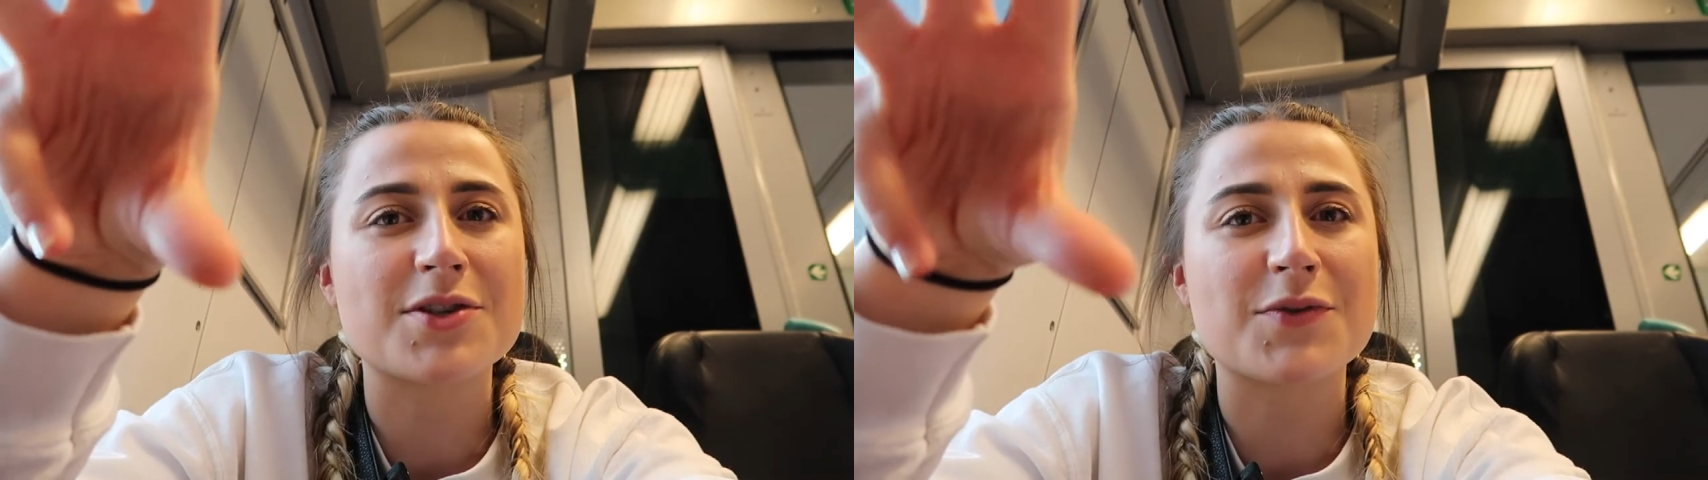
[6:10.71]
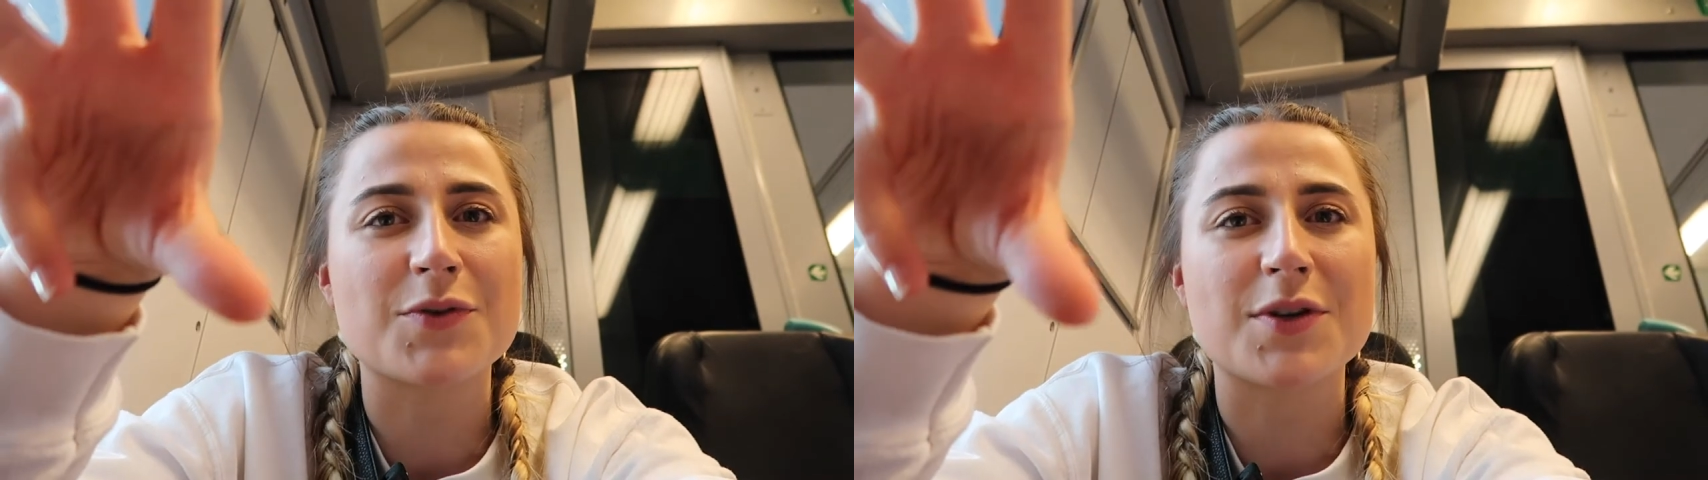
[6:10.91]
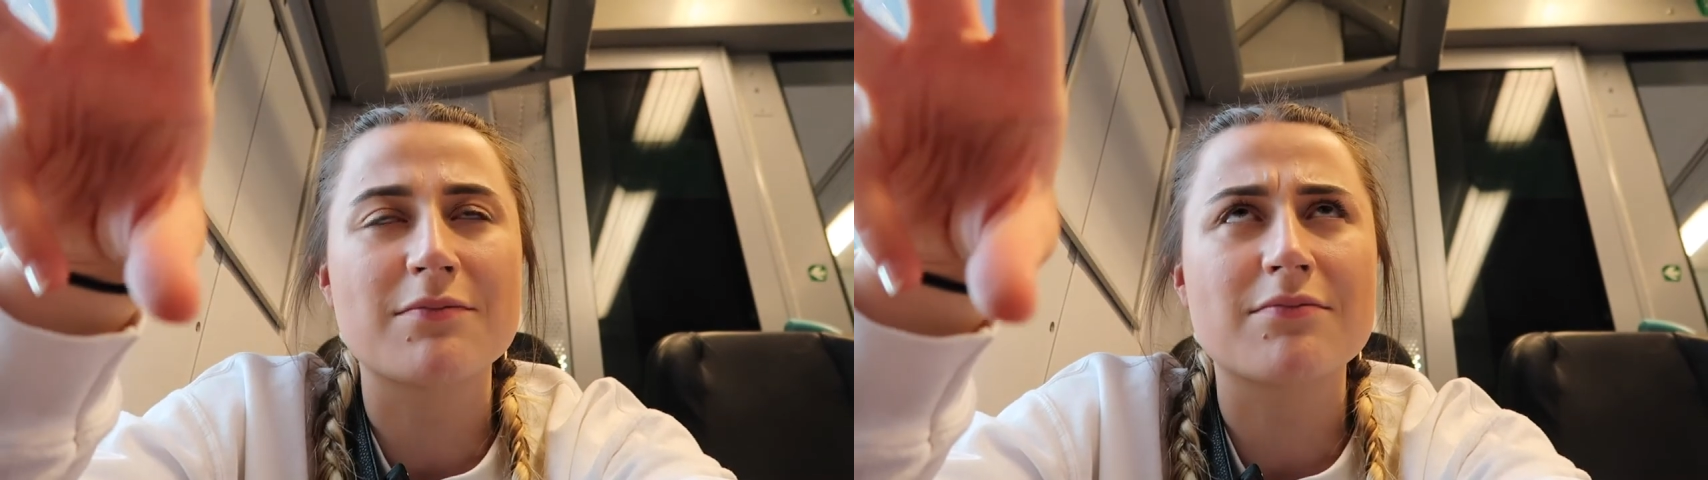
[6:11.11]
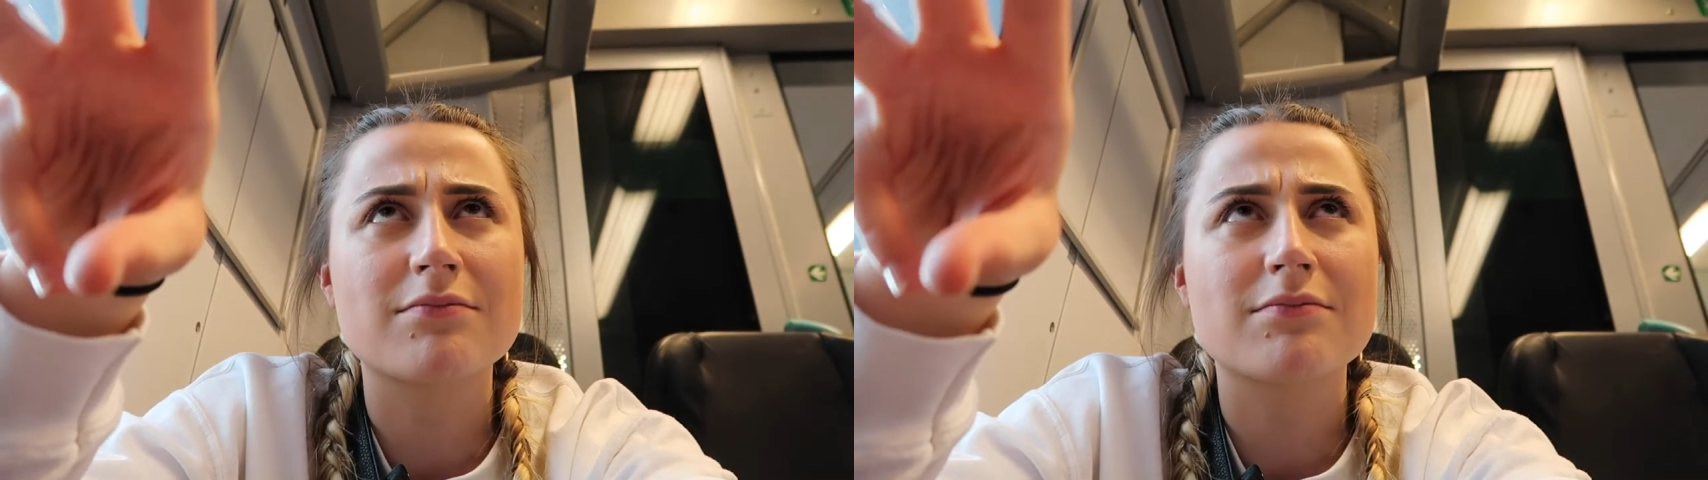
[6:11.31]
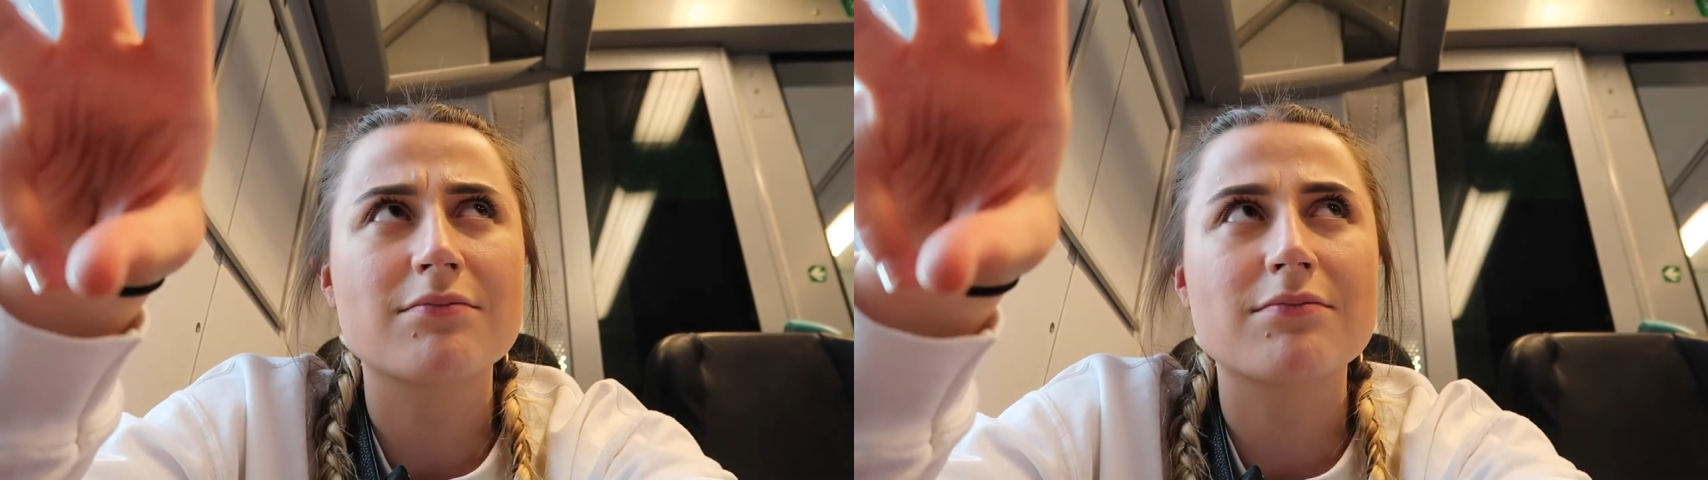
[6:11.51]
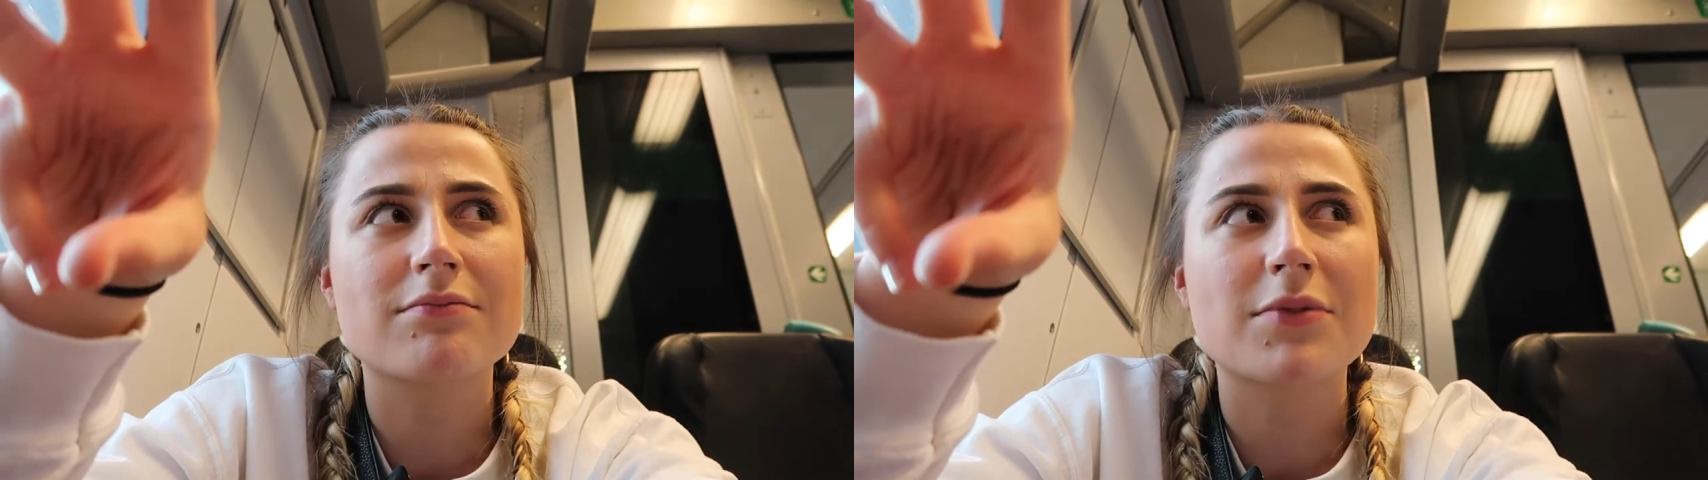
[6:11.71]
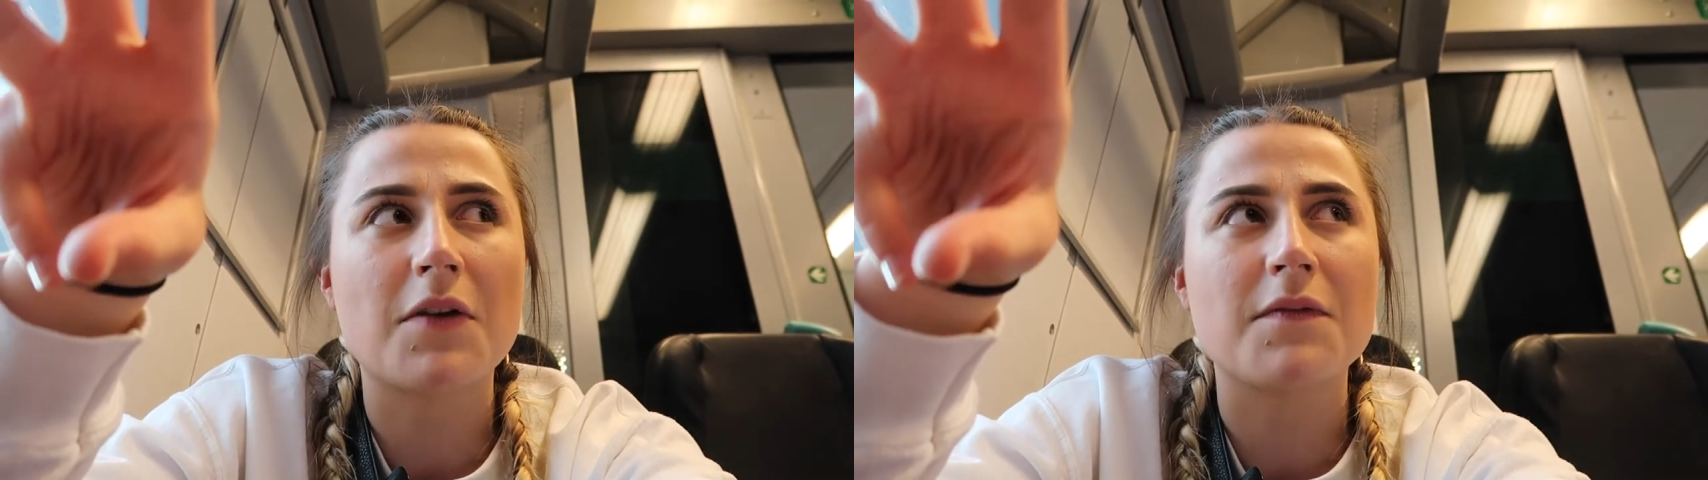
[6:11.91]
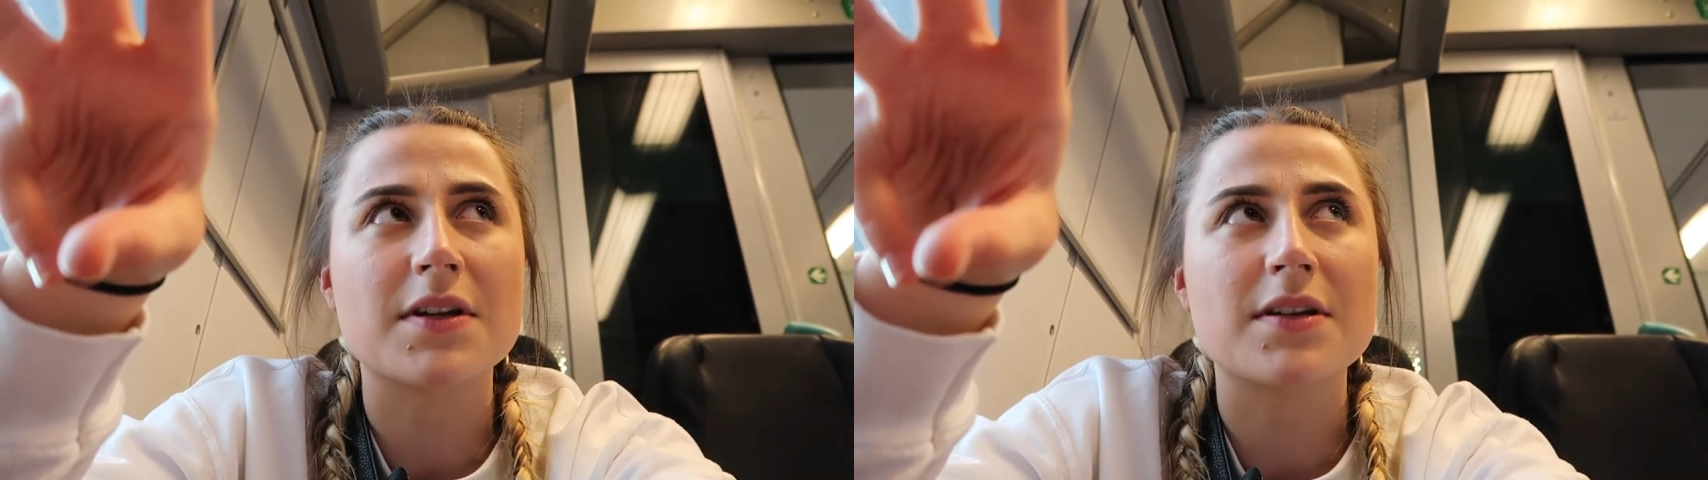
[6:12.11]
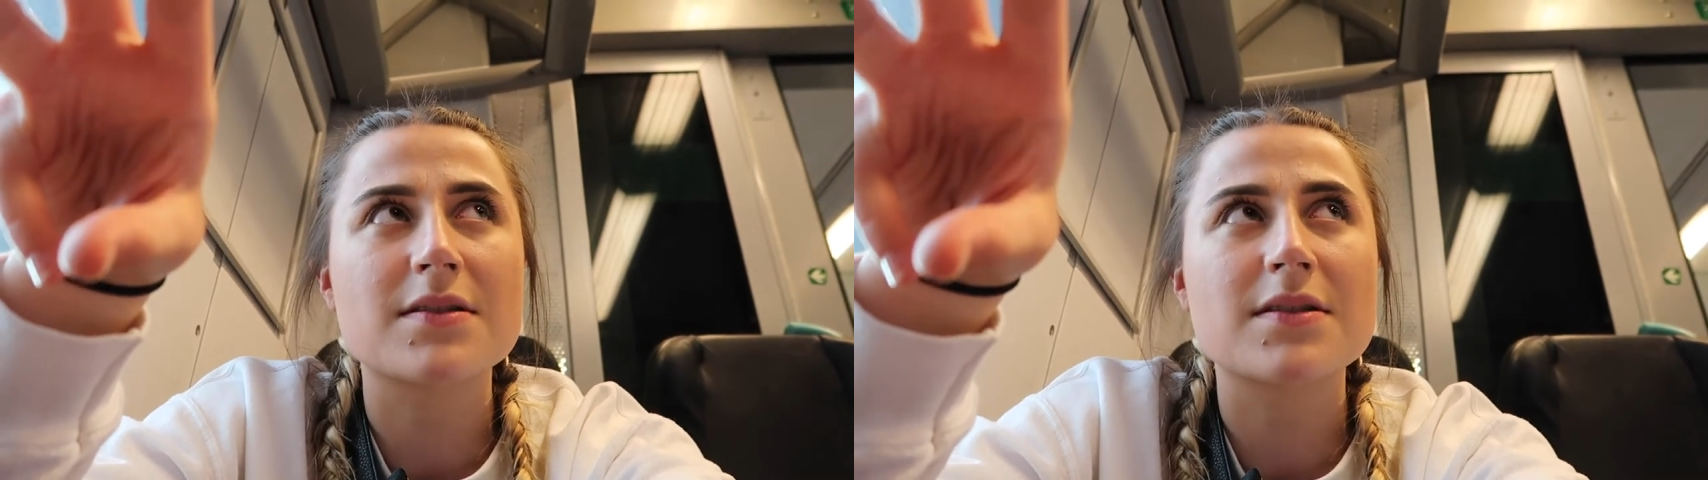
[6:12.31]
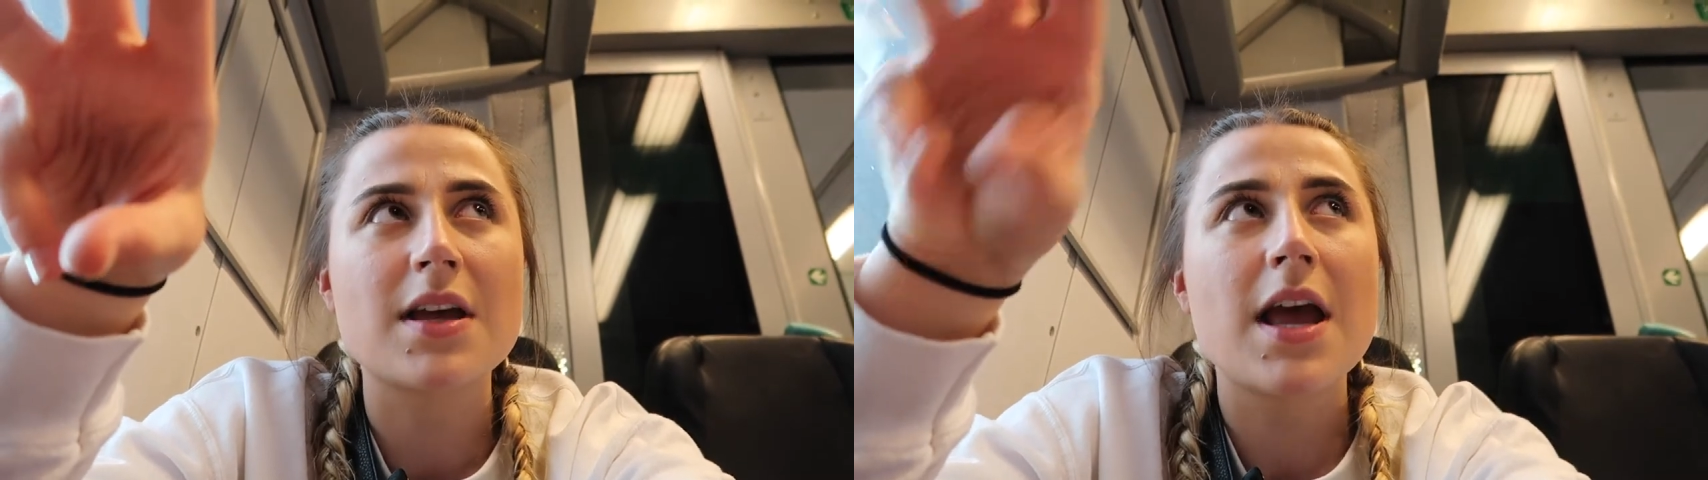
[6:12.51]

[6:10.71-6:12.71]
your own confidence.